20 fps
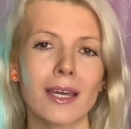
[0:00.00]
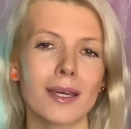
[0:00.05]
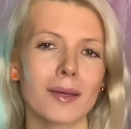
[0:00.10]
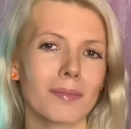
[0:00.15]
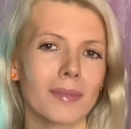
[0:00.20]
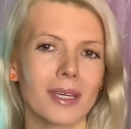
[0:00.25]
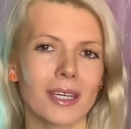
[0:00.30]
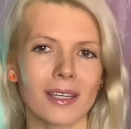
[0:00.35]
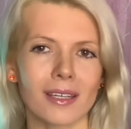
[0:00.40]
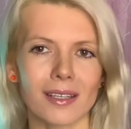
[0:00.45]

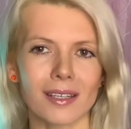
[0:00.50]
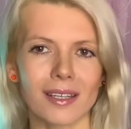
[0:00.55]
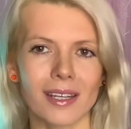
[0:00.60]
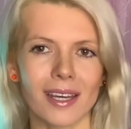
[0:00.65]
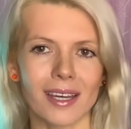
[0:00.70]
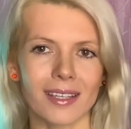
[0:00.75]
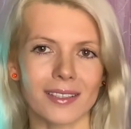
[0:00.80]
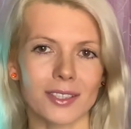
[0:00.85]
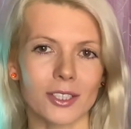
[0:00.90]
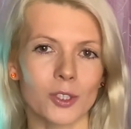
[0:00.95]
be
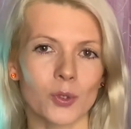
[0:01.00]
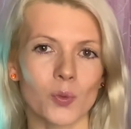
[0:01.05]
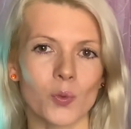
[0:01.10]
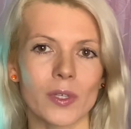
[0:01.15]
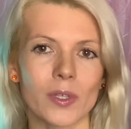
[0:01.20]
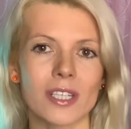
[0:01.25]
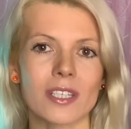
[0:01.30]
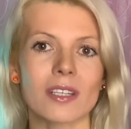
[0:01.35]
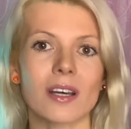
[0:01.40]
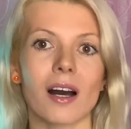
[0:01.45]
connected
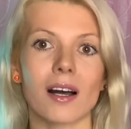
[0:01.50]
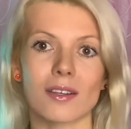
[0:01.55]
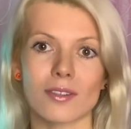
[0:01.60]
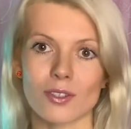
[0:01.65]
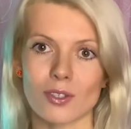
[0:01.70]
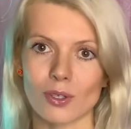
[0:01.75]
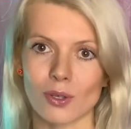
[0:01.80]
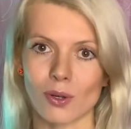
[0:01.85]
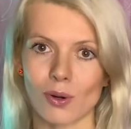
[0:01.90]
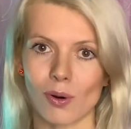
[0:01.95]
with
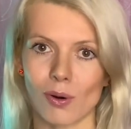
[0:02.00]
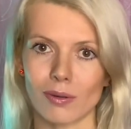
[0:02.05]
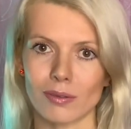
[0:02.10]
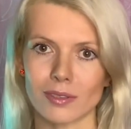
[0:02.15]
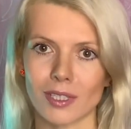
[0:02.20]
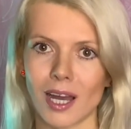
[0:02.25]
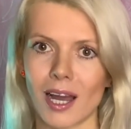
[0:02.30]
Askol.